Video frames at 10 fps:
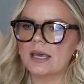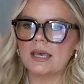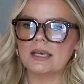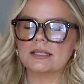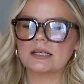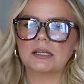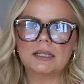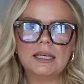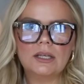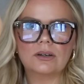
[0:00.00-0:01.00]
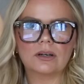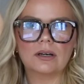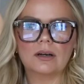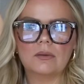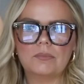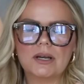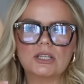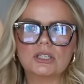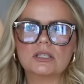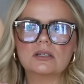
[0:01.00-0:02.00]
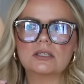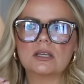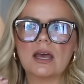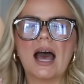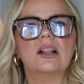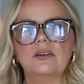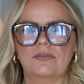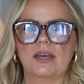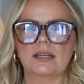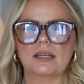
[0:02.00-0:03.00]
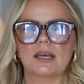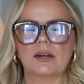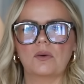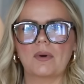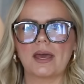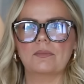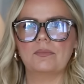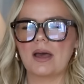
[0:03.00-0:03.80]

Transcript: is cleaner, but it just looks elevated in a way.